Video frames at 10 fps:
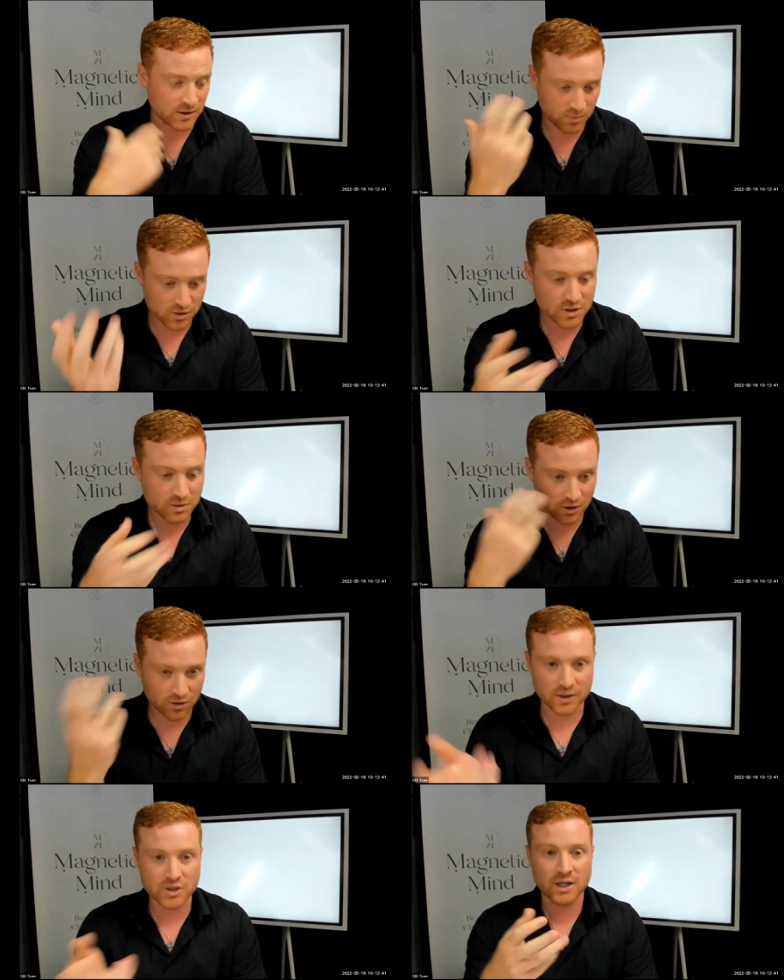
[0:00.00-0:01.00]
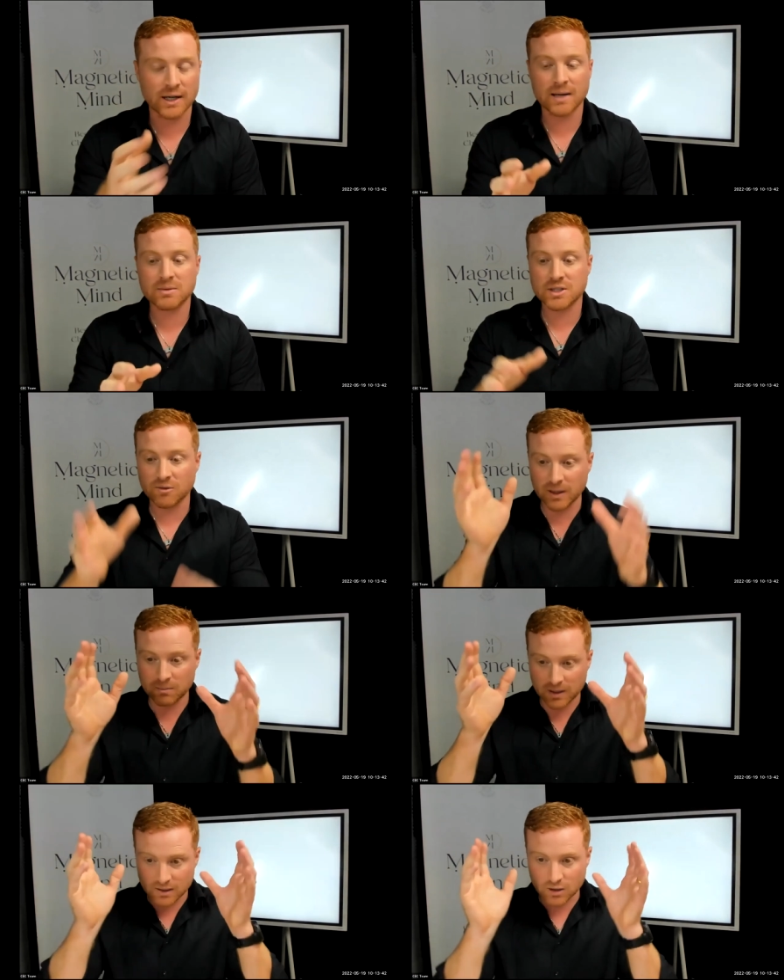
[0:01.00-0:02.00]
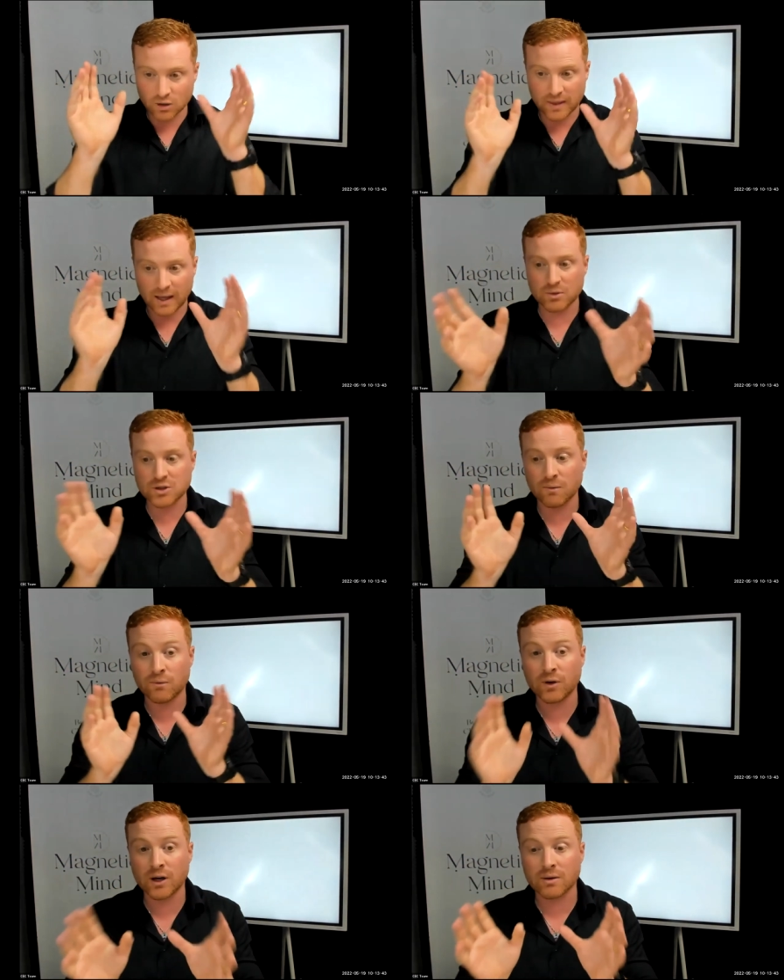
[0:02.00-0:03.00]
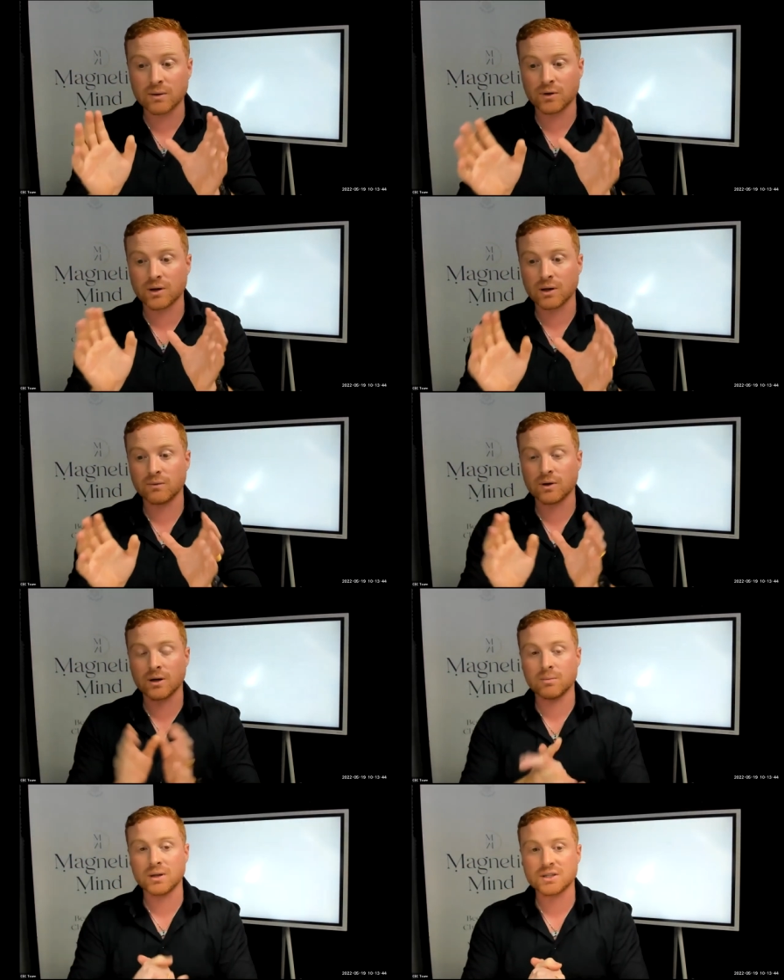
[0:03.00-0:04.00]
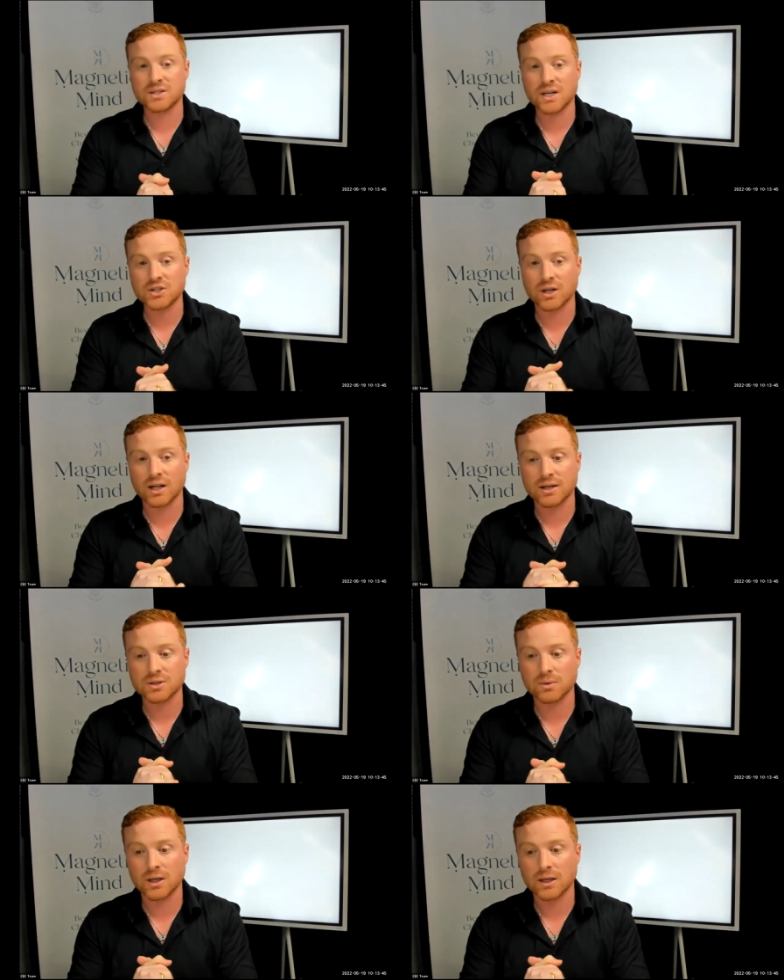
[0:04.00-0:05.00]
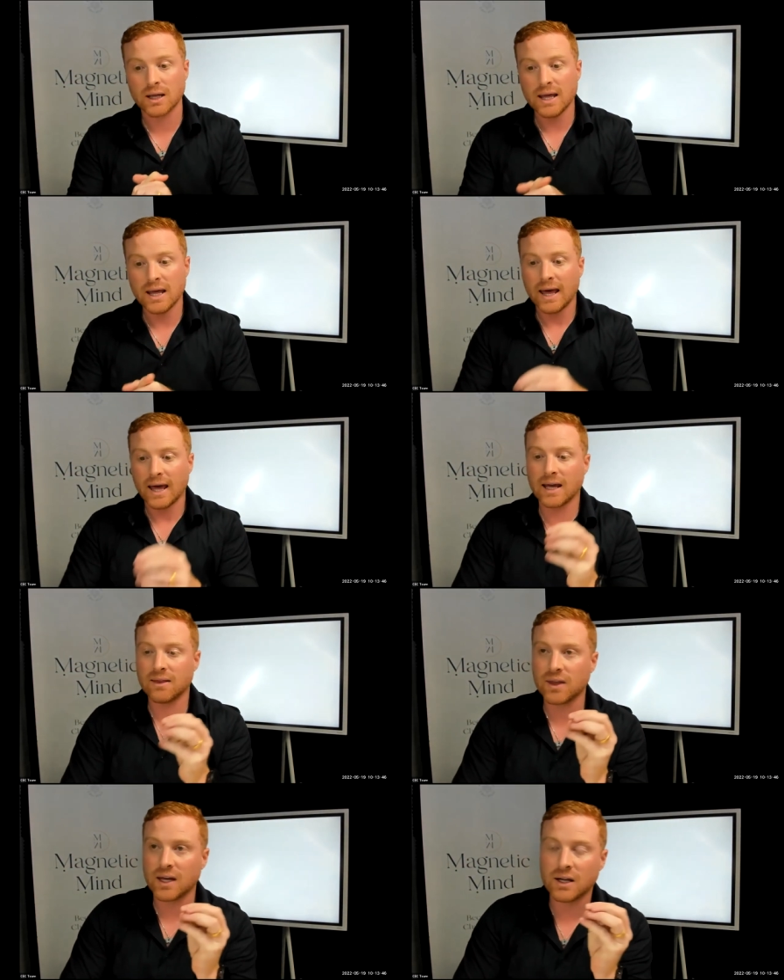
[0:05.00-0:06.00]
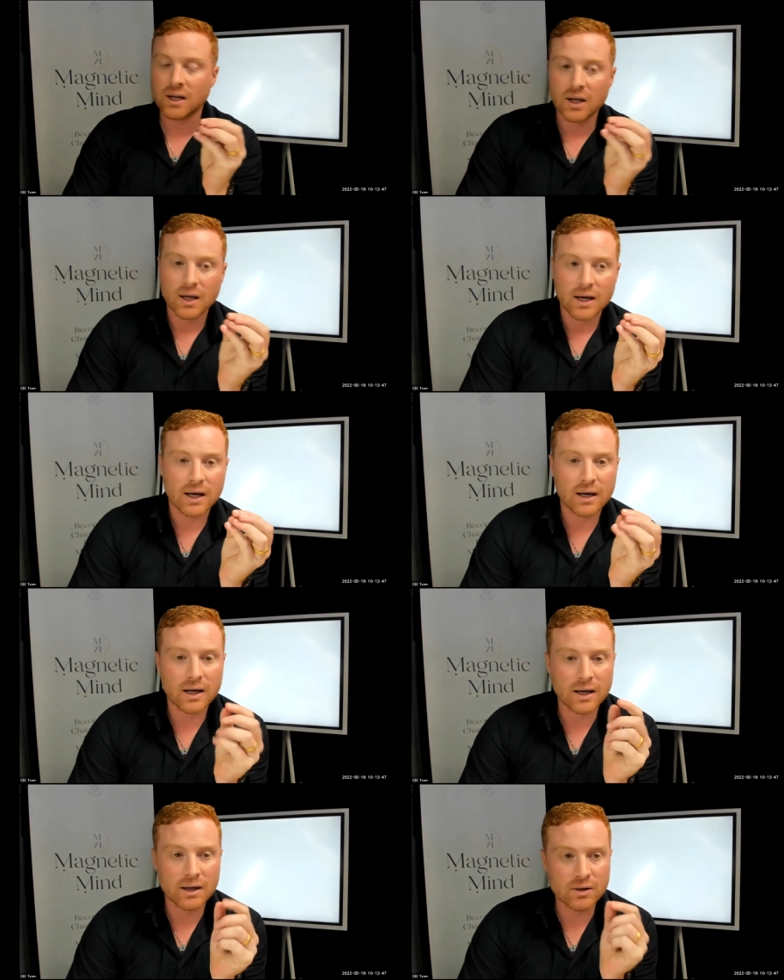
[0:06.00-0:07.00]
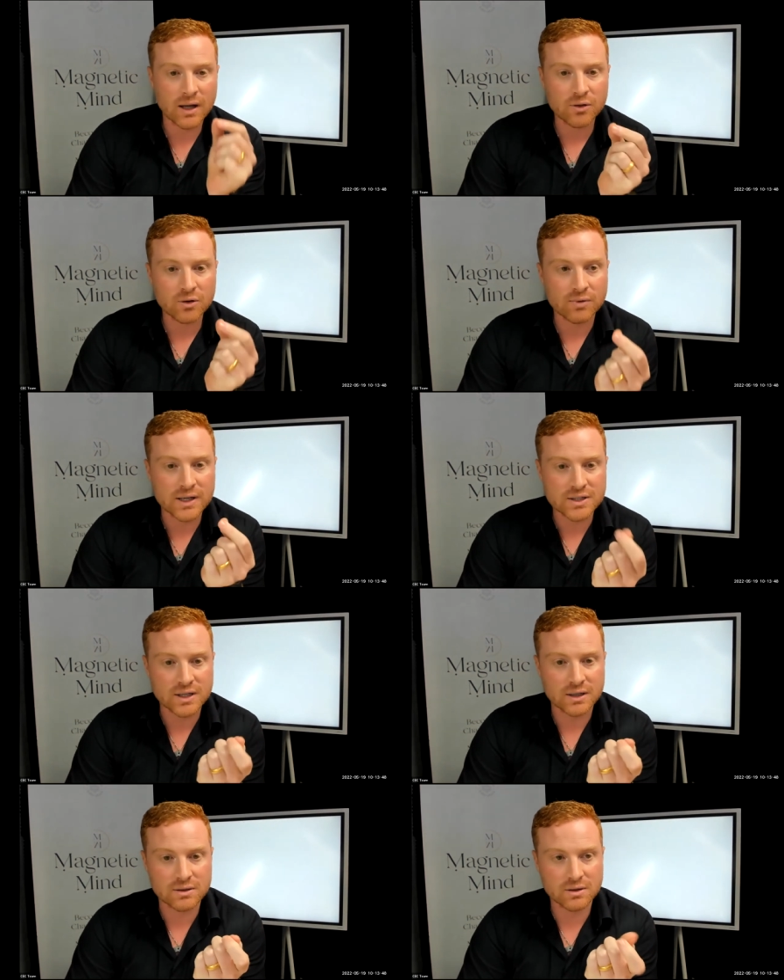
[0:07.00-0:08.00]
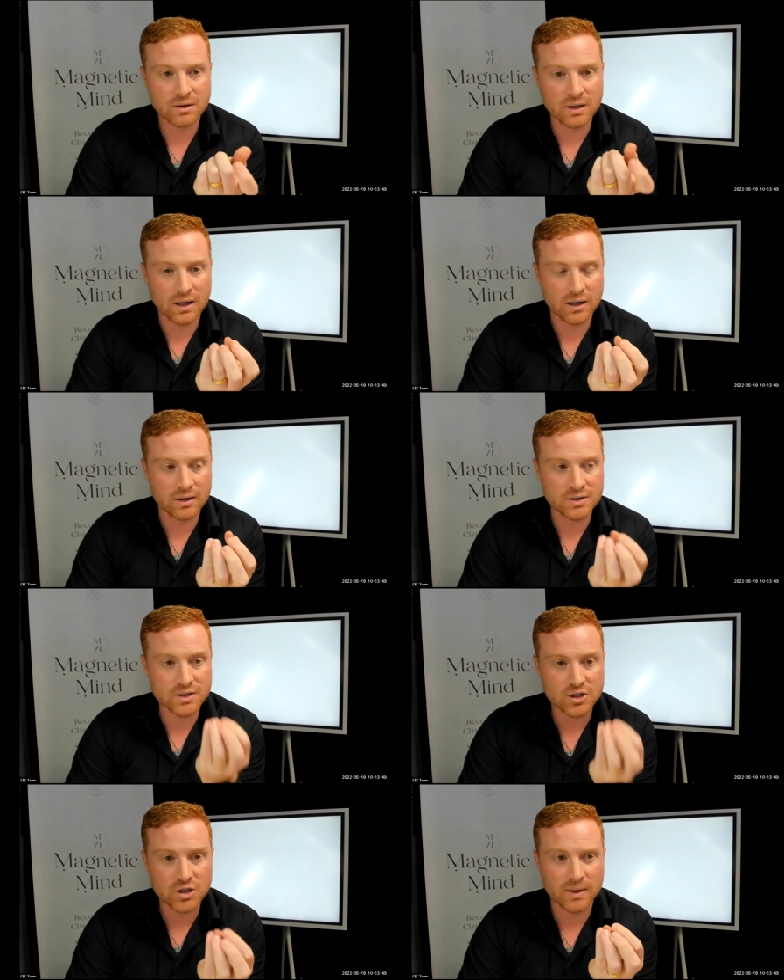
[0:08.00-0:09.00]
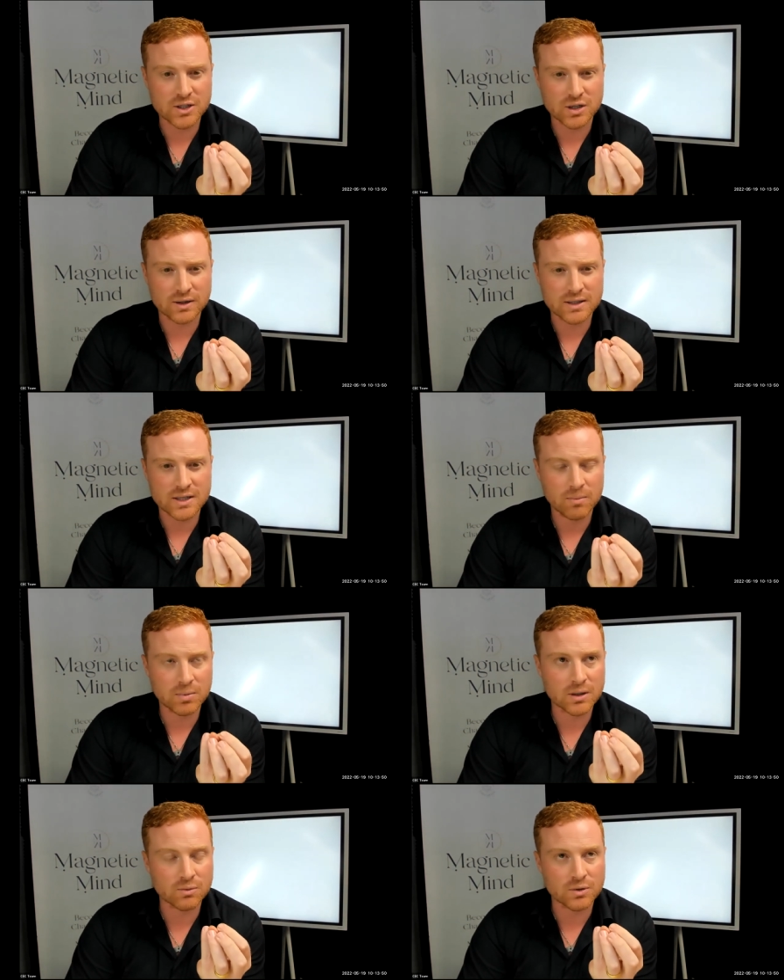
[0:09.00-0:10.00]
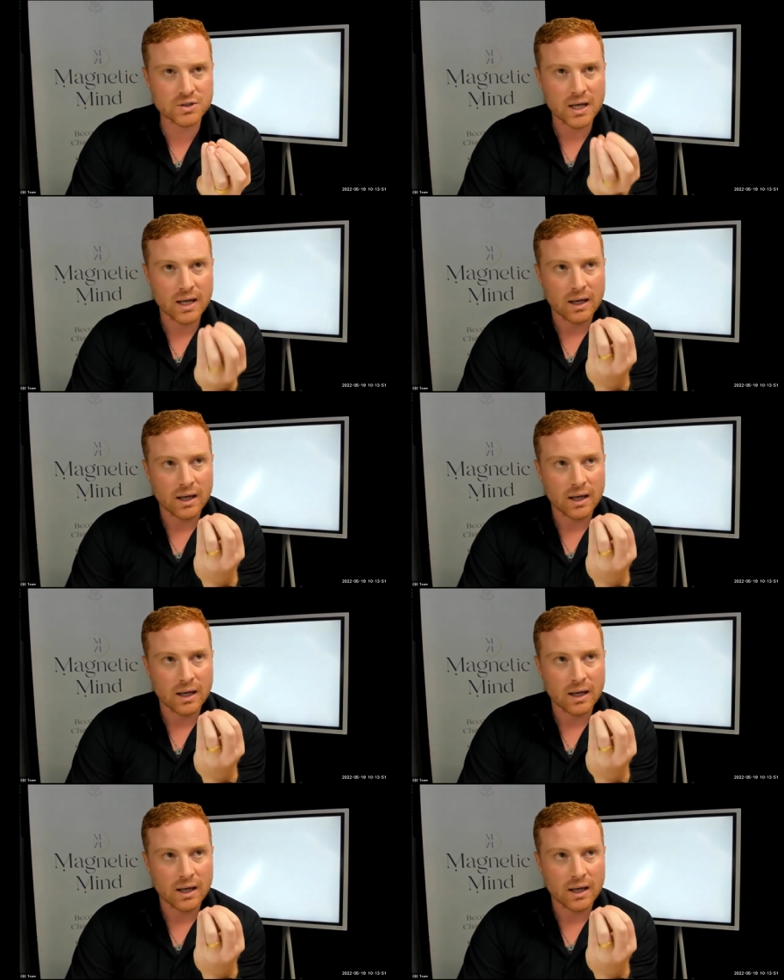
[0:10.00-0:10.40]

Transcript: person, we're not going to share names and stuff, but you know, that was a very, very, very big session last week. And then another recent situation that's happened was